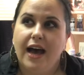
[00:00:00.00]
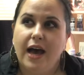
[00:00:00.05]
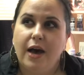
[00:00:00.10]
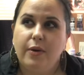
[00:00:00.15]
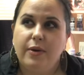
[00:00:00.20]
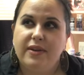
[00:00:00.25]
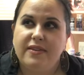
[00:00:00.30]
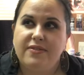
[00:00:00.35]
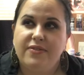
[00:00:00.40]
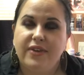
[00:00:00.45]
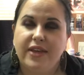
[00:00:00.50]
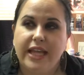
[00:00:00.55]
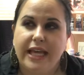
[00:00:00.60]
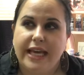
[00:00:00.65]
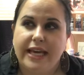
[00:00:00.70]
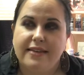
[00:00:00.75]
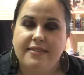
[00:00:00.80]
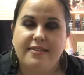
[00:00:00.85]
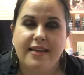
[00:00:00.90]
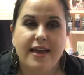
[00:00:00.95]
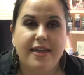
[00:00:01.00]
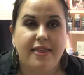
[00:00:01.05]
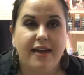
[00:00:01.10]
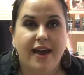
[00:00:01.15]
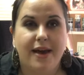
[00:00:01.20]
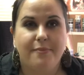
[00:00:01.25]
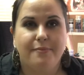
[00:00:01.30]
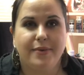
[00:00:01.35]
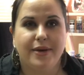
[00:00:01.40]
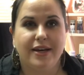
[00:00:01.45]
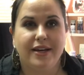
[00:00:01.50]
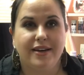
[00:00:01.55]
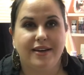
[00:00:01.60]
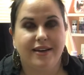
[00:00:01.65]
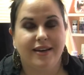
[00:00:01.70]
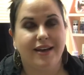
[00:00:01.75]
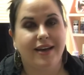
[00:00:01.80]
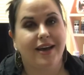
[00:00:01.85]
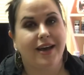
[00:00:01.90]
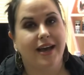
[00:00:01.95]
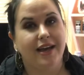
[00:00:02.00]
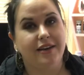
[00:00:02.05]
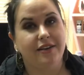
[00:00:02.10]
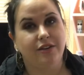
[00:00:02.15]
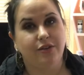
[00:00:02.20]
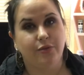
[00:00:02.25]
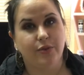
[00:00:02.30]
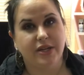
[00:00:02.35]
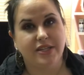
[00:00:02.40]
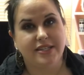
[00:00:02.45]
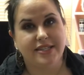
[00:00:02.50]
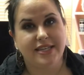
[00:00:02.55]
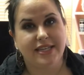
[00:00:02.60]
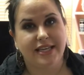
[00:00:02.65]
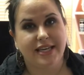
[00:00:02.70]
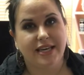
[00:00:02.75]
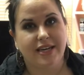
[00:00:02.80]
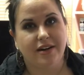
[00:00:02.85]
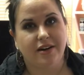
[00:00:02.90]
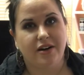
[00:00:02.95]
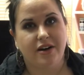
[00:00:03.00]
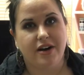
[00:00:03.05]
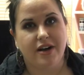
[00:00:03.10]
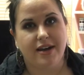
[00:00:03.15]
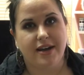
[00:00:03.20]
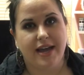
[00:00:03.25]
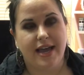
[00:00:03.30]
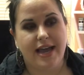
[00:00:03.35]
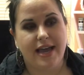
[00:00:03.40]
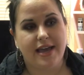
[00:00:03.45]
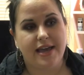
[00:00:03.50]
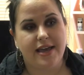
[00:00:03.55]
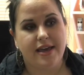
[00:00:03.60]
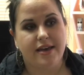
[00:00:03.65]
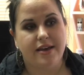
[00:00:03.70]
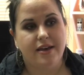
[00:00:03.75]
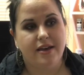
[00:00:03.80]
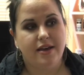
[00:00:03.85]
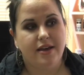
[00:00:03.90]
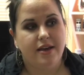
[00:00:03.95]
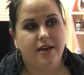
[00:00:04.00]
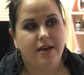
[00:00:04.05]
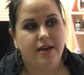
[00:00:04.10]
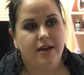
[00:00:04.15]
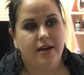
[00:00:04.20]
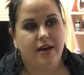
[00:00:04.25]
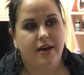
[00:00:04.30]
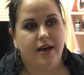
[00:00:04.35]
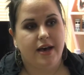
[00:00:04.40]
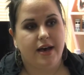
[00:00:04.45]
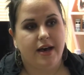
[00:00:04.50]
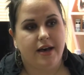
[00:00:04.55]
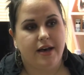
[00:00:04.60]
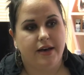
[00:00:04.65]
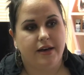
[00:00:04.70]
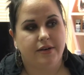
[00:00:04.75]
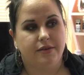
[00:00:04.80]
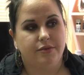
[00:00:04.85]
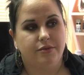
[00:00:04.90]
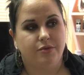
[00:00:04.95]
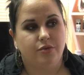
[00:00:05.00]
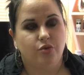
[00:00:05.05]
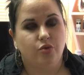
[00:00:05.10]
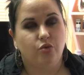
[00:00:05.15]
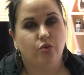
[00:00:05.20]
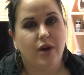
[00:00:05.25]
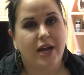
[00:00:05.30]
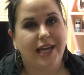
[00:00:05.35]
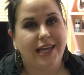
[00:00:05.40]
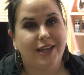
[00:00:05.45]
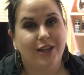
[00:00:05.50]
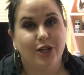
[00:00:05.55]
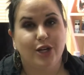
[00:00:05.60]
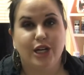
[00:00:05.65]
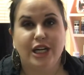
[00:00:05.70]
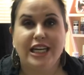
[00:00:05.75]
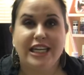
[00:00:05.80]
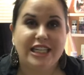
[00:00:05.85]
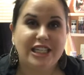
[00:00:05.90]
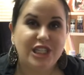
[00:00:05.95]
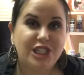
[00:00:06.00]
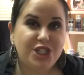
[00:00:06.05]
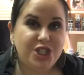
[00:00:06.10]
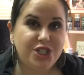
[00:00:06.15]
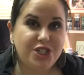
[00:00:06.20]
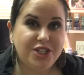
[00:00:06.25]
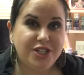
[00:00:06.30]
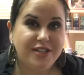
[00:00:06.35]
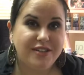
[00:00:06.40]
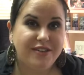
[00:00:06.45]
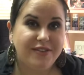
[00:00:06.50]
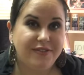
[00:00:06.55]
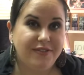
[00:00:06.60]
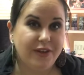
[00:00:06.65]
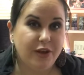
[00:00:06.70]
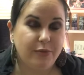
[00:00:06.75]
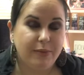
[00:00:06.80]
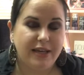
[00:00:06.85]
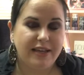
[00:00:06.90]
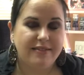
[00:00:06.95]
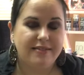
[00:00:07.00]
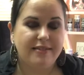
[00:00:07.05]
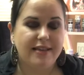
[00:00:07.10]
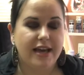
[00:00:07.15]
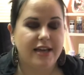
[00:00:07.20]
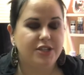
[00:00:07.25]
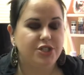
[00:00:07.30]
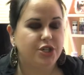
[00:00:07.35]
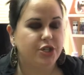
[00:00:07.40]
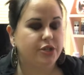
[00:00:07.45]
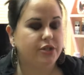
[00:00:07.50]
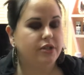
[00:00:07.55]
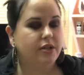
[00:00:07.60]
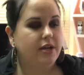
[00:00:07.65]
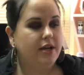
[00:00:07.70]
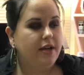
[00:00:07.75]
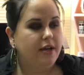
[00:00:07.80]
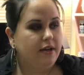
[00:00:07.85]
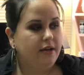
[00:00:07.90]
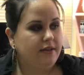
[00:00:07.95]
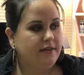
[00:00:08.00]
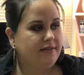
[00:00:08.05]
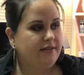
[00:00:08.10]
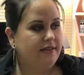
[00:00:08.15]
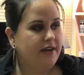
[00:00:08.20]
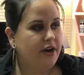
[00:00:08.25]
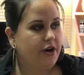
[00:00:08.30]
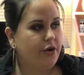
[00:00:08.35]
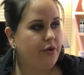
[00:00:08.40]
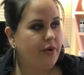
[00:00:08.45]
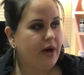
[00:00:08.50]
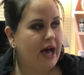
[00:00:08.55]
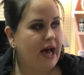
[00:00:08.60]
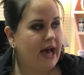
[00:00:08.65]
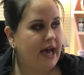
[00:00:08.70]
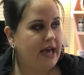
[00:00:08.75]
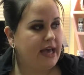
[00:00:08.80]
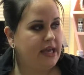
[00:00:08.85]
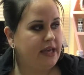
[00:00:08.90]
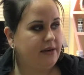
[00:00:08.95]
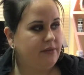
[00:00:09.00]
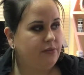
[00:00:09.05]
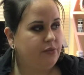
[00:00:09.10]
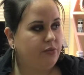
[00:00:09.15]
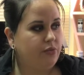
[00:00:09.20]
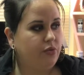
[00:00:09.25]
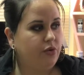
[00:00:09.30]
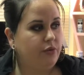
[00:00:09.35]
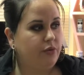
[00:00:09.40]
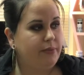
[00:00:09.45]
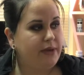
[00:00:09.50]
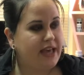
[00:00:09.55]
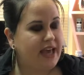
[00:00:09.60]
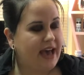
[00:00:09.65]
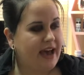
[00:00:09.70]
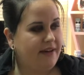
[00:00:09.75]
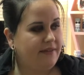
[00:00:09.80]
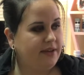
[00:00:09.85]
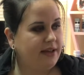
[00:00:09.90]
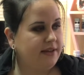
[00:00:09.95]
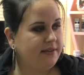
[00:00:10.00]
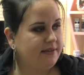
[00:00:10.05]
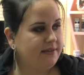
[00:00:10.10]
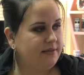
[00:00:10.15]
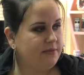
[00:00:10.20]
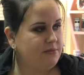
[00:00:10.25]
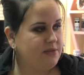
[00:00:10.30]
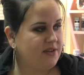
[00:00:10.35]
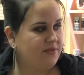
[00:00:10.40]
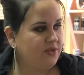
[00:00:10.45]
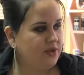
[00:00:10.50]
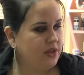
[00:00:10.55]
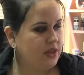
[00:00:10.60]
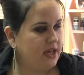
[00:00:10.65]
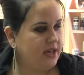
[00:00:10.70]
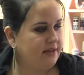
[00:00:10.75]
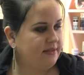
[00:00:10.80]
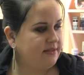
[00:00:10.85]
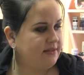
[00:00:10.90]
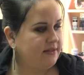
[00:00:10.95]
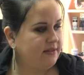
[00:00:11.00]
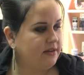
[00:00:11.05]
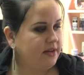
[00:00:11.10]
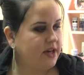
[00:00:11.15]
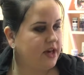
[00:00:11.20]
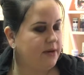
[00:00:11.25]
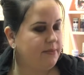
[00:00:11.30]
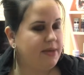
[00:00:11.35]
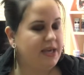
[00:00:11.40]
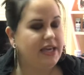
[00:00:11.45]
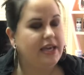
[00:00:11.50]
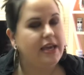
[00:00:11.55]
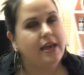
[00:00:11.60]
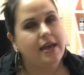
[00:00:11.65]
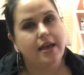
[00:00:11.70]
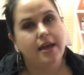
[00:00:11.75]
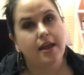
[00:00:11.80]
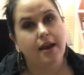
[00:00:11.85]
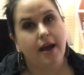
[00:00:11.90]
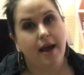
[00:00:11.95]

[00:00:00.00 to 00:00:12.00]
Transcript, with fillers: I always feel like I say that, but I do want to get on a uh, regular-ish filming schedule. So I will be having some different things coming in.